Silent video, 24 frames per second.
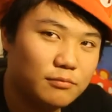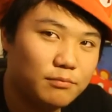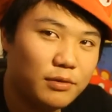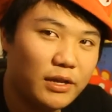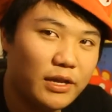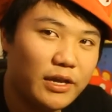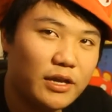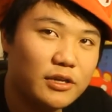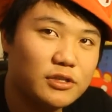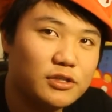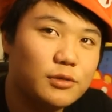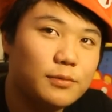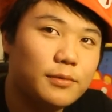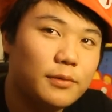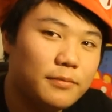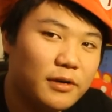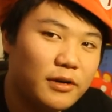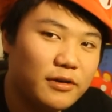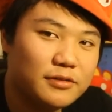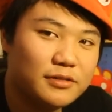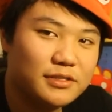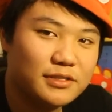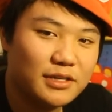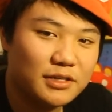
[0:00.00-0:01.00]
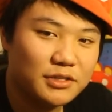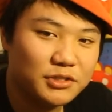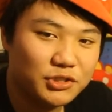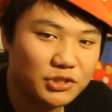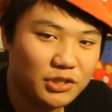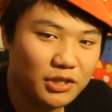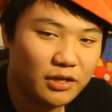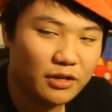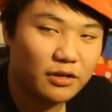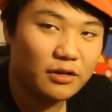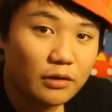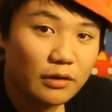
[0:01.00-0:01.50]
Playing Super Mario
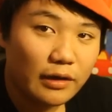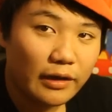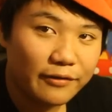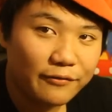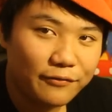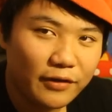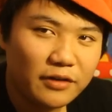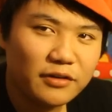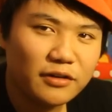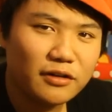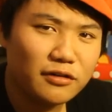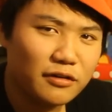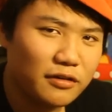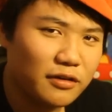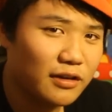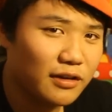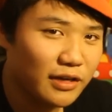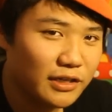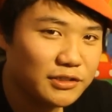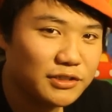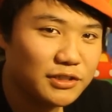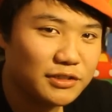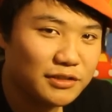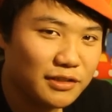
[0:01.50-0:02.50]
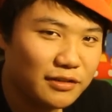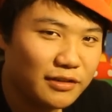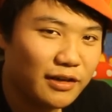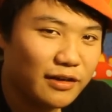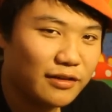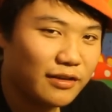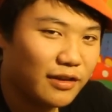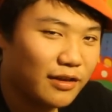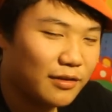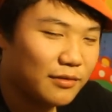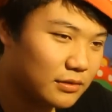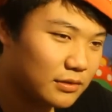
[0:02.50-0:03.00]
Sunshine. I found a lot of glitches in
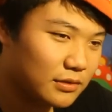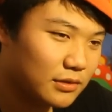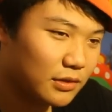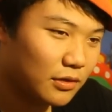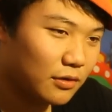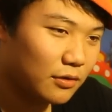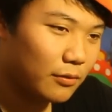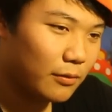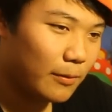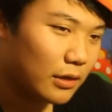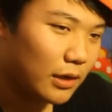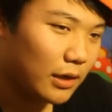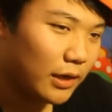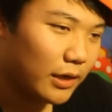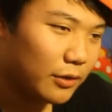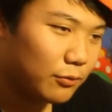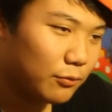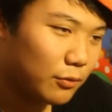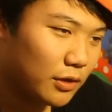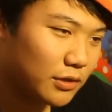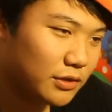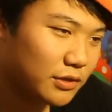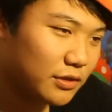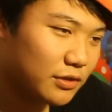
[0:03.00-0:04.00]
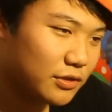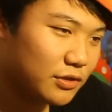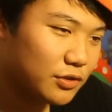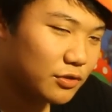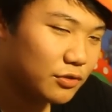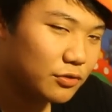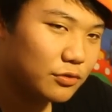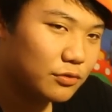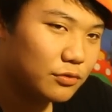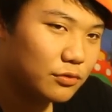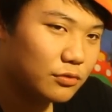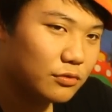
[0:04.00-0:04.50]
that game. So I wanted
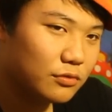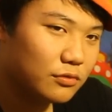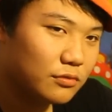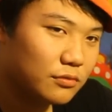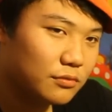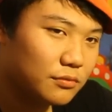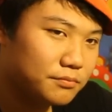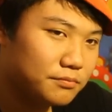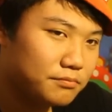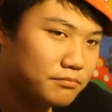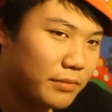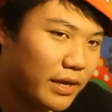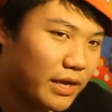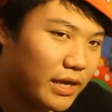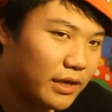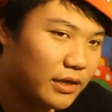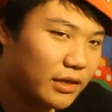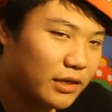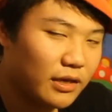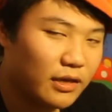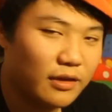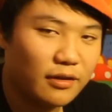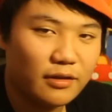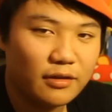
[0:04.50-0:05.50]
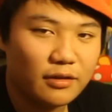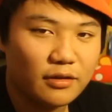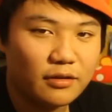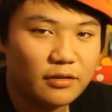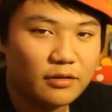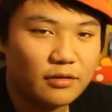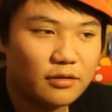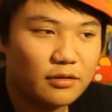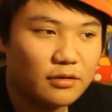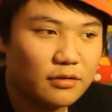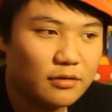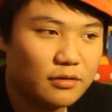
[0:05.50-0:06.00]
to make
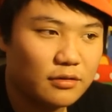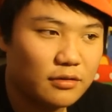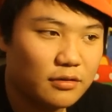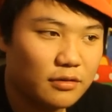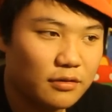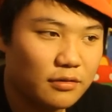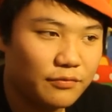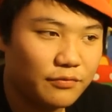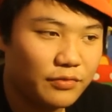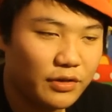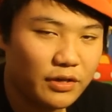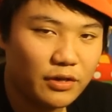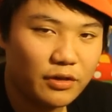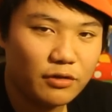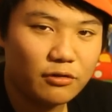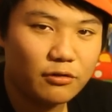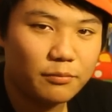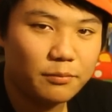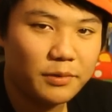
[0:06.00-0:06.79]
a video